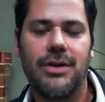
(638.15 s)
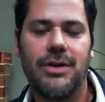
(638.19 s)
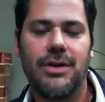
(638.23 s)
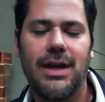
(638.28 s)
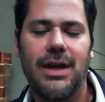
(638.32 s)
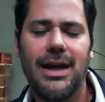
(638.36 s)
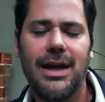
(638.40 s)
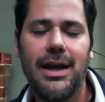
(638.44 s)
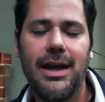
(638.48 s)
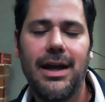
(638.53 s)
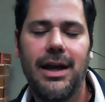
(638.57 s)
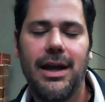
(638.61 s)
And
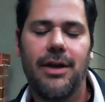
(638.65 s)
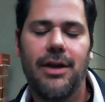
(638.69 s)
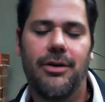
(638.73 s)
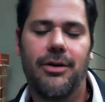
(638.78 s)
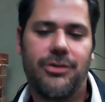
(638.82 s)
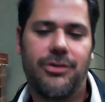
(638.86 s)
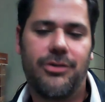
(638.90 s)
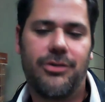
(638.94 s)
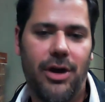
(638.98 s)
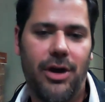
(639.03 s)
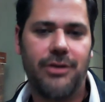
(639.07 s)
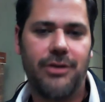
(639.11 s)
you know,
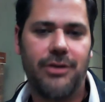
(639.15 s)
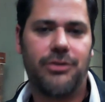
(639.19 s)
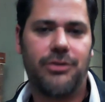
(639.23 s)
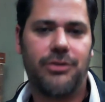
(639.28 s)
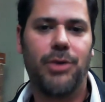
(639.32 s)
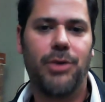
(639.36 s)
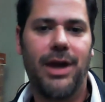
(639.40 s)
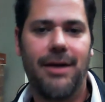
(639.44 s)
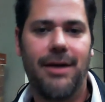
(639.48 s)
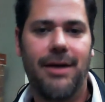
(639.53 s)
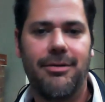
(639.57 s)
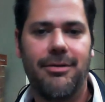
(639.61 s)
cigars
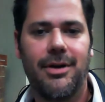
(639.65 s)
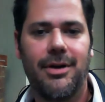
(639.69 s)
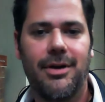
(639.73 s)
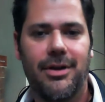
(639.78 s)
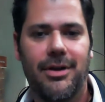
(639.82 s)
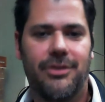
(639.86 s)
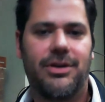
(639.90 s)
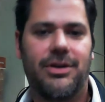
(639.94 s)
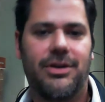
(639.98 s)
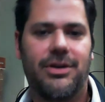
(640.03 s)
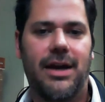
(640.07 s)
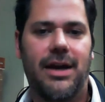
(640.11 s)
we have
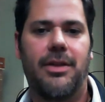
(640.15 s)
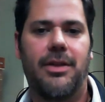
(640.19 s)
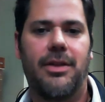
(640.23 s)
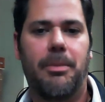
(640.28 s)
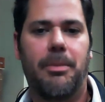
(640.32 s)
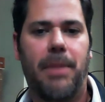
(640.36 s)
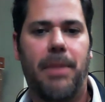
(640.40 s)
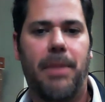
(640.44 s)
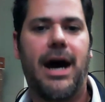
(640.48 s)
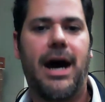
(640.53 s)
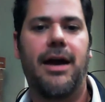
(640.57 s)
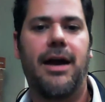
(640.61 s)
that's kind of the
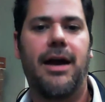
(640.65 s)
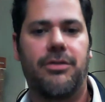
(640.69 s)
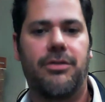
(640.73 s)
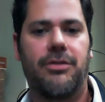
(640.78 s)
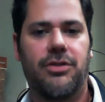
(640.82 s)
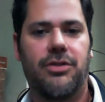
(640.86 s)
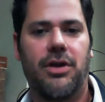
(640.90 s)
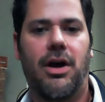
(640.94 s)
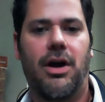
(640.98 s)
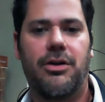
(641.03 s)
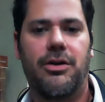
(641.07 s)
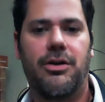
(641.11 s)
pie of
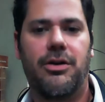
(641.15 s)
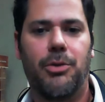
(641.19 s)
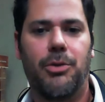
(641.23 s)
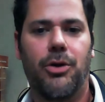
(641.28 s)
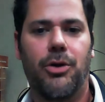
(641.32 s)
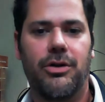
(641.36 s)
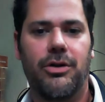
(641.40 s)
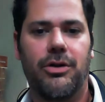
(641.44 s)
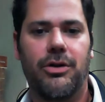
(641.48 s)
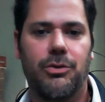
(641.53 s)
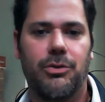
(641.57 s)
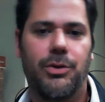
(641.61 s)
cigar
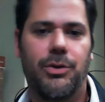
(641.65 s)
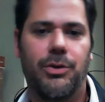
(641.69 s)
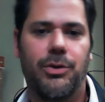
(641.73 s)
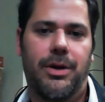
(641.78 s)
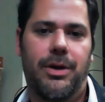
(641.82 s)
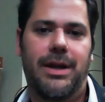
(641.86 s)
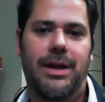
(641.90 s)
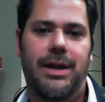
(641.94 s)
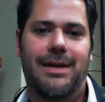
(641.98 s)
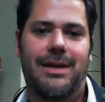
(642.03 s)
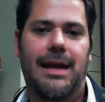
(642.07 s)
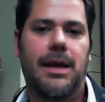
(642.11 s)
smokers, and we don't
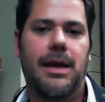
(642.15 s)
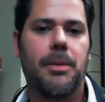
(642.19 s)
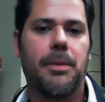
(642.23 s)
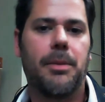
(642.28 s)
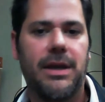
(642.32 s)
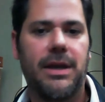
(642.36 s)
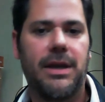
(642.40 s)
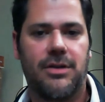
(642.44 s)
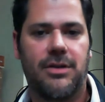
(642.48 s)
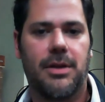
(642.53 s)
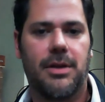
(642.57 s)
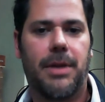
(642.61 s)
want to take a
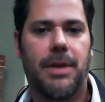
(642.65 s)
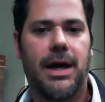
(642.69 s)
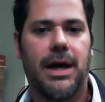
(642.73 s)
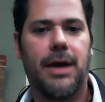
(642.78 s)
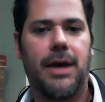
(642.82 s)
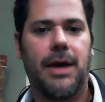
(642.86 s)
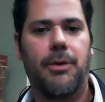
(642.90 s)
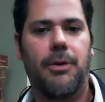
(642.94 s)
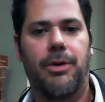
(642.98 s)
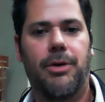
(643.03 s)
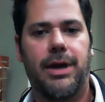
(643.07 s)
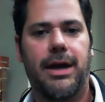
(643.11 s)
piece of the
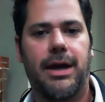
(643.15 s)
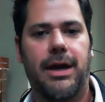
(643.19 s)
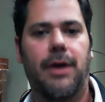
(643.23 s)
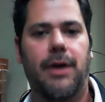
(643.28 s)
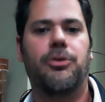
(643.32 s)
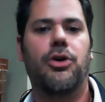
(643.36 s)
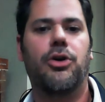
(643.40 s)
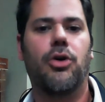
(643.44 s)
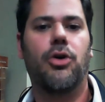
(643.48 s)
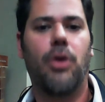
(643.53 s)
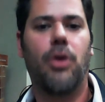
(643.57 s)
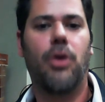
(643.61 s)
pie. We want to
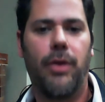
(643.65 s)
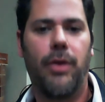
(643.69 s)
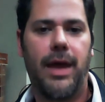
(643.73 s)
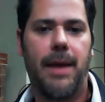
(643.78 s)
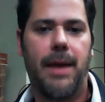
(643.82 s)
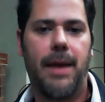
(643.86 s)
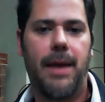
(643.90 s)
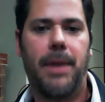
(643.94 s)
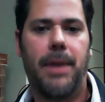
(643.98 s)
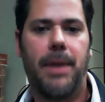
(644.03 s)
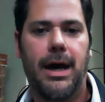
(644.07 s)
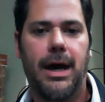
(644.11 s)
help to grow
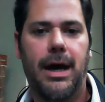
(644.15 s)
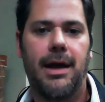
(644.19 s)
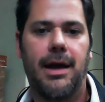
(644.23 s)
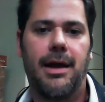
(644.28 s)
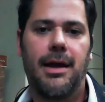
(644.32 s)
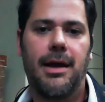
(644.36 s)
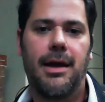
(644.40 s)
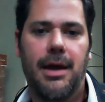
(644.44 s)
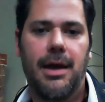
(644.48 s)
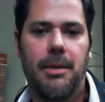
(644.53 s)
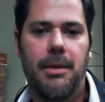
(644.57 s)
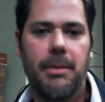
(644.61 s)
that pie
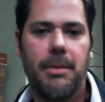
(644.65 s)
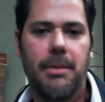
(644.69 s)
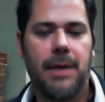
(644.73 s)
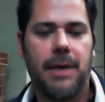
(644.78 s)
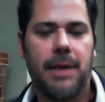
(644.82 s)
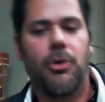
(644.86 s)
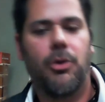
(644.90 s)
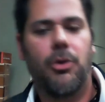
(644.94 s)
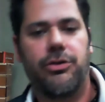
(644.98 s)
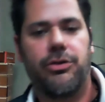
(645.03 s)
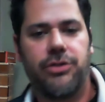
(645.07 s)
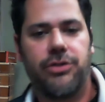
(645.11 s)
and make
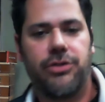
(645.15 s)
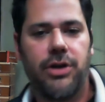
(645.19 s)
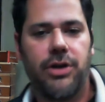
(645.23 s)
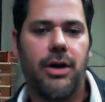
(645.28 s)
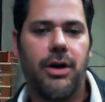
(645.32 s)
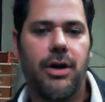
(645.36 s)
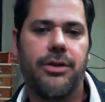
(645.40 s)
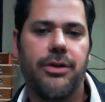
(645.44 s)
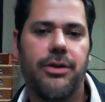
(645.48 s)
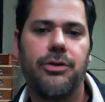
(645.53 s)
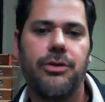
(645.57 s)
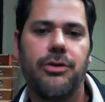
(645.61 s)
more
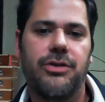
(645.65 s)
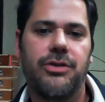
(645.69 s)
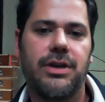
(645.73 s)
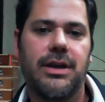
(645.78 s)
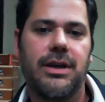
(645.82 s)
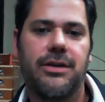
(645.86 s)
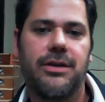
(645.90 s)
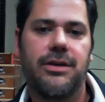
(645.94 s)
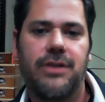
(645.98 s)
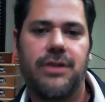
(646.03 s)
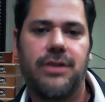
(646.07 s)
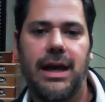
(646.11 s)
cigar
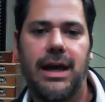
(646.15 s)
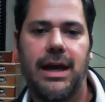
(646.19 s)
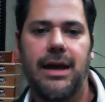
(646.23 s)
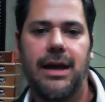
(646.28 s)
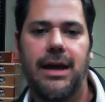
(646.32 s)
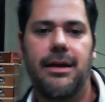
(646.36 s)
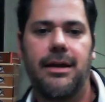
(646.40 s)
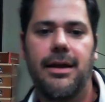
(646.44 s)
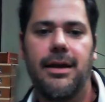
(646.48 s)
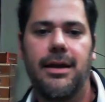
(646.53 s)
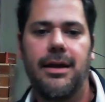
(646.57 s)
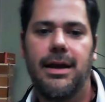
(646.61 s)
enthusiasts.
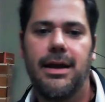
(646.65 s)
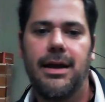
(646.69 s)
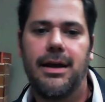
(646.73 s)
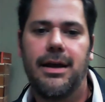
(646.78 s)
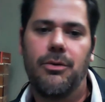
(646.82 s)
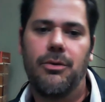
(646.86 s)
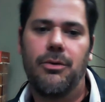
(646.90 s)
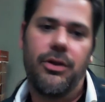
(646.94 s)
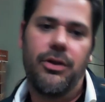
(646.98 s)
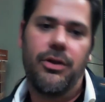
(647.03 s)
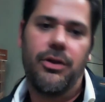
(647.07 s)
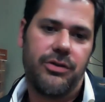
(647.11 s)
And
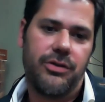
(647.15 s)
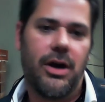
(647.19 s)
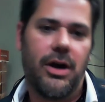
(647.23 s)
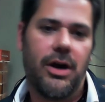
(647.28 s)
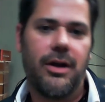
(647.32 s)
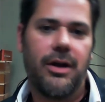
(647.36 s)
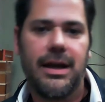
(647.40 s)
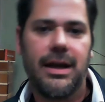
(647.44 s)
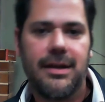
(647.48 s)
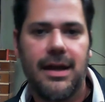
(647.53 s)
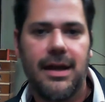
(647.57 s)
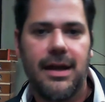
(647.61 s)
with a cigar
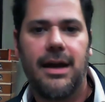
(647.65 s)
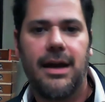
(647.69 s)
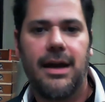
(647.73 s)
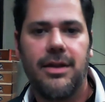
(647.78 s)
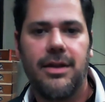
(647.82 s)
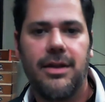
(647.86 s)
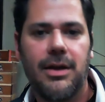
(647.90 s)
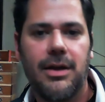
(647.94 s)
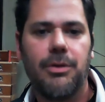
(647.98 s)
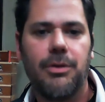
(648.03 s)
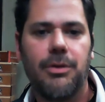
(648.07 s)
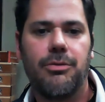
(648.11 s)
like that, I
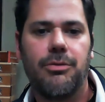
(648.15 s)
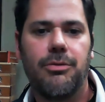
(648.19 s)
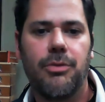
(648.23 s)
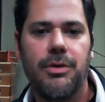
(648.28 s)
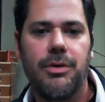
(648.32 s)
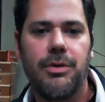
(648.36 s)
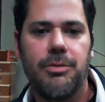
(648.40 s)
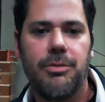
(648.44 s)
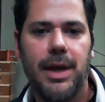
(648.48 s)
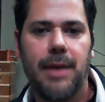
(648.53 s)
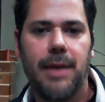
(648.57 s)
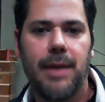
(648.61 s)
think we've
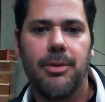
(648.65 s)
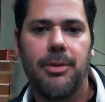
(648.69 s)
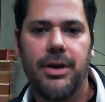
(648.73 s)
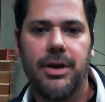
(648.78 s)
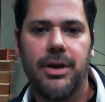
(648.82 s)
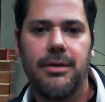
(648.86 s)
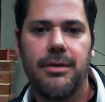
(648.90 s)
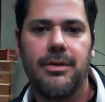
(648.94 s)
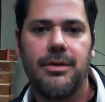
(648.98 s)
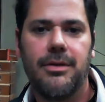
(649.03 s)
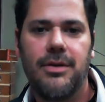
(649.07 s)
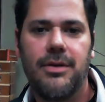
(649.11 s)
we've been able
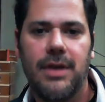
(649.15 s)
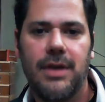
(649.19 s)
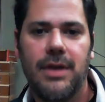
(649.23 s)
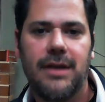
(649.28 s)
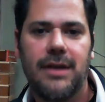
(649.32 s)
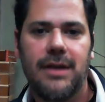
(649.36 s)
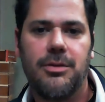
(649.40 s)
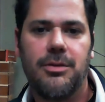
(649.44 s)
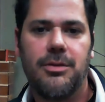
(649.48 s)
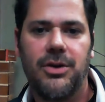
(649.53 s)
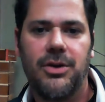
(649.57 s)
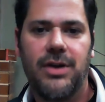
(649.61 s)
to, to
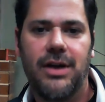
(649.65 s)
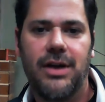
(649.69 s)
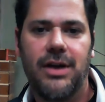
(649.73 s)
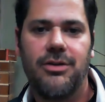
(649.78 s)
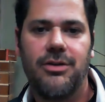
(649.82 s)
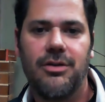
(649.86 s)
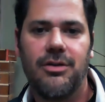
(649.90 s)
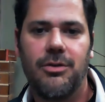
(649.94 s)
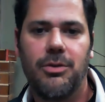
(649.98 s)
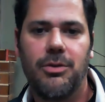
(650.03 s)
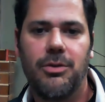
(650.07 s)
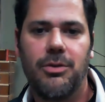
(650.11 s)
get some
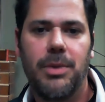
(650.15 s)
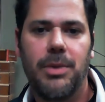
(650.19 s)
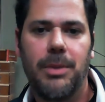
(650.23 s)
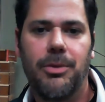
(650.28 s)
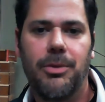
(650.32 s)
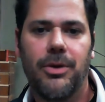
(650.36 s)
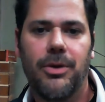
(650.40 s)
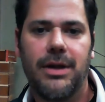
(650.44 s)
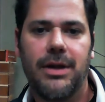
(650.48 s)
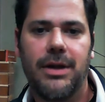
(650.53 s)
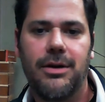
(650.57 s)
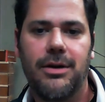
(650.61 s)
attention of some
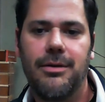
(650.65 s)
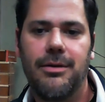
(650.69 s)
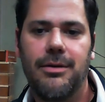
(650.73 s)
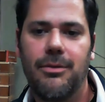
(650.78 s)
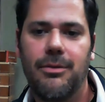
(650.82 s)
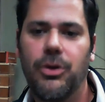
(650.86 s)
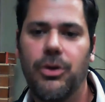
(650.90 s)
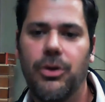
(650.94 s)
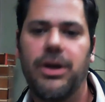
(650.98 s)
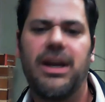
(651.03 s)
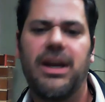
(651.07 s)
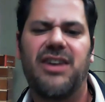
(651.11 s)
people that
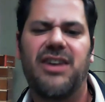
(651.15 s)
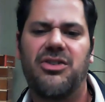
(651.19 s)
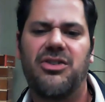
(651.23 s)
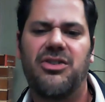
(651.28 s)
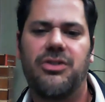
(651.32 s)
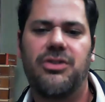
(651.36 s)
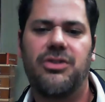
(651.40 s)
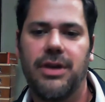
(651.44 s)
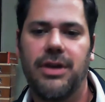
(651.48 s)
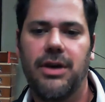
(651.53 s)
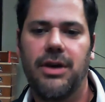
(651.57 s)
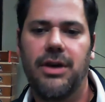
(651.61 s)
wouldn't
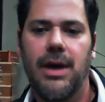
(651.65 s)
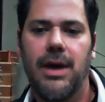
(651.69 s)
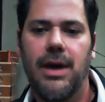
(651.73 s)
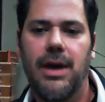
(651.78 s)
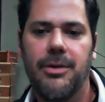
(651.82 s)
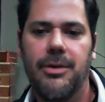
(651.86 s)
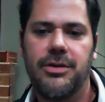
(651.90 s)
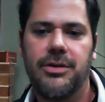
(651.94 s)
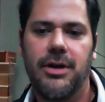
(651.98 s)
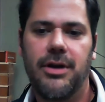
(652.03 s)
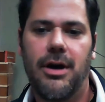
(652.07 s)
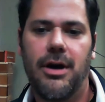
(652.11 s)
necessarily grab
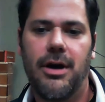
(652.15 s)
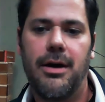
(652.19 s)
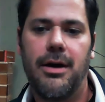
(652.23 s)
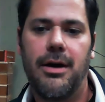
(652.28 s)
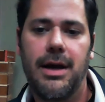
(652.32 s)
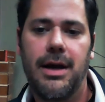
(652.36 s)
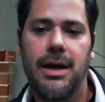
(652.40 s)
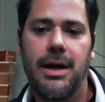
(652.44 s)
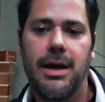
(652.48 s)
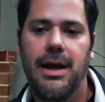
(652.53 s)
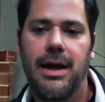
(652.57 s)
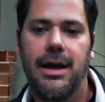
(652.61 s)
a cigar,
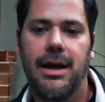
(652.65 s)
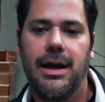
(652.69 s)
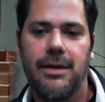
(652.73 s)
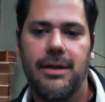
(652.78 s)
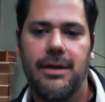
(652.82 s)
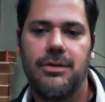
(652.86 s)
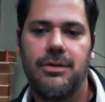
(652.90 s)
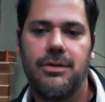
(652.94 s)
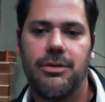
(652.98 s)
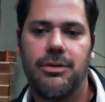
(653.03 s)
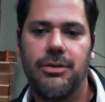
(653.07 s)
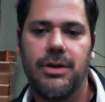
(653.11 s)

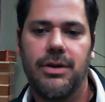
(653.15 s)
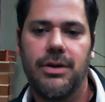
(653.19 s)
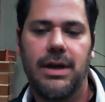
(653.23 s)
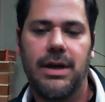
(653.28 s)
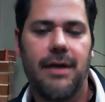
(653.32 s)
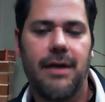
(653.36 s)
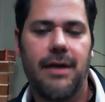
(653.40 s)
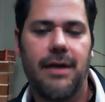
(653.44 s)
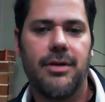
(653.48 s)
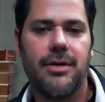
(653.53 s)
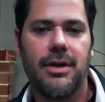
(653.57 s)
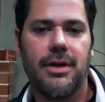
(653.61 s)
and certainly
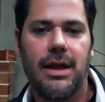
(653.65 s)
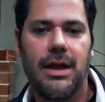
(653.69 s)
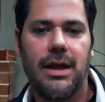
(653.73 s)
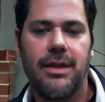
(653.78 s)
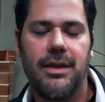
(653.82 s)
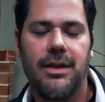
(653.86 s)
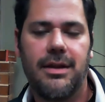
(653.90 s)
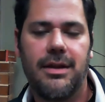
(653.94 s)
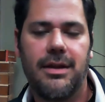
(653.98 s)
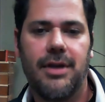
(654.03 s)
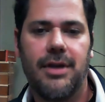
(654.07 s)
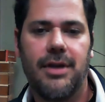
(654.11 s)
have a. I
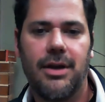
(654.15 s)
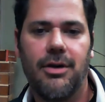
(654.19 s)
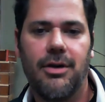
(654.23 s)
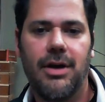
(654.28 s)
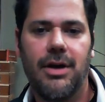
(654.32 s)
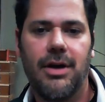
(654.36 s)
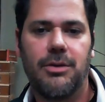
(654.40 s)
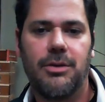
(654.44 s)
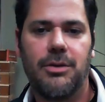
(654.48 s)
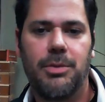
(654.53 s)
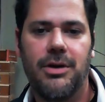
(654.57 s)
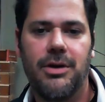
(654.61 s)
think they've had a
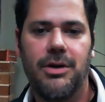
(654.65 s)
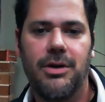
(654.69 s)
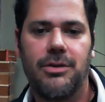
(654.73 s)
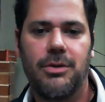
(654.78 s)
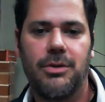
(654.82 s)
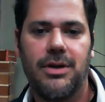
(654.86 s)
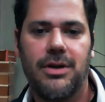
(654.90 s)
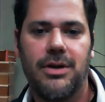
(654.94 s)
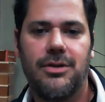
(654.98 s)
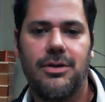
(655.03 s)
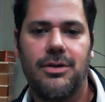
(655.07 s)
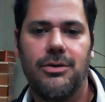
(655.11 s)
great experience
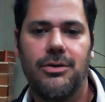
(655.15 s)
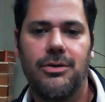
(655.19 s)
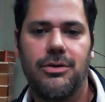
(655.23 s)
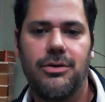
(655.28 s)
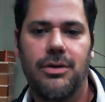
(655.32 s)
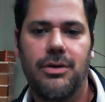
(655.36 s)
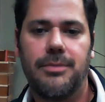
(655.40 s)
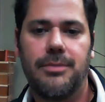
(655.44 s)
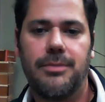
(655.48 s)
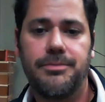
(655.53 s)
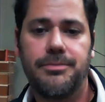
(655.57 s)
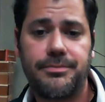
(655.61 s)
with it too.
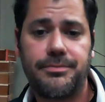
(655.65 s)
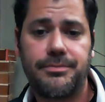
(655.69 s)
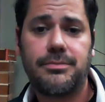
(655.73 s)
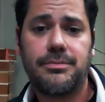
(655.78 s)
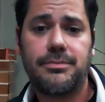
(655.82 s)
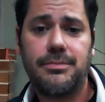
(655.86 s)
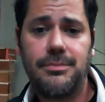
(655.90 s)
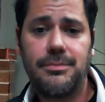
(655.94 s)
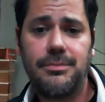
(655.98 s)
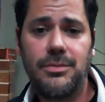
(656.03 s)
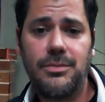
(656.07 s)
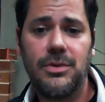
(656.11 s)
So,
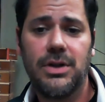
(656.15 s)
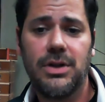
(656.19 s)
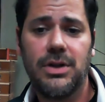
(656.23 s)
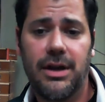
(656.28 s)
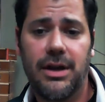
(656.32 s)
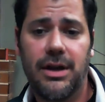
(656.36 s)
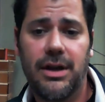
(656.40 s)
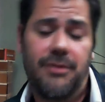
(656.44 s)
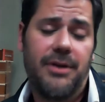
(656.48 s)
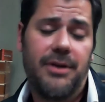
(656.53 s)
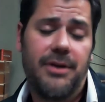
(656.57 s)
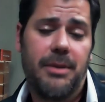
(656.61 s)
a lot
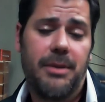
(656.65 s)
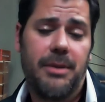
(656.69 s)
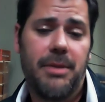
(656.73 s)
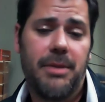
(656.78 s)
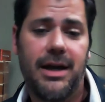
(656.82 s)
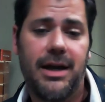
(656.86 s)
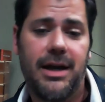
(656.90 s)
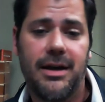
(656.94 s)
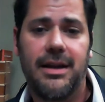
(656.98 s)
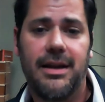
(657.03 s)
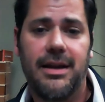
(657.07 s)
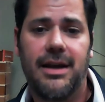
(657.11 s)
of good
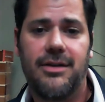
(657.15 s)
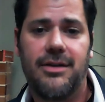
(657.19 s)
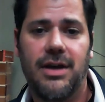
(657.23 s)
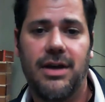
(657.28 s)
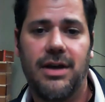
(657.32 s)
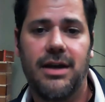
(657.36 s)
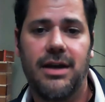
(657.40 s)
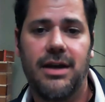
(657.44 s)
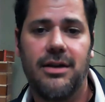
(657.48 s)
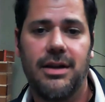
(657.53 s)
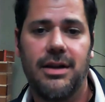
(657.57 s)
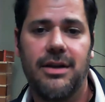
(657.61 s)
feedback on that
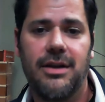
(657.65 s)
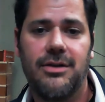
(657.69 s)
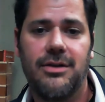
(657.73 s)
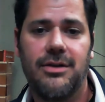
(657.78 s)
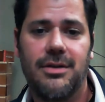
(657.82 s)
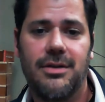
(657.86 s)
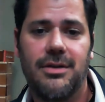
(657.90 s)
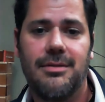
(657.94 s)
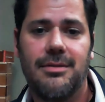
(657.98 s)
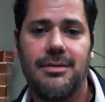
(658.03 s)
side, at least.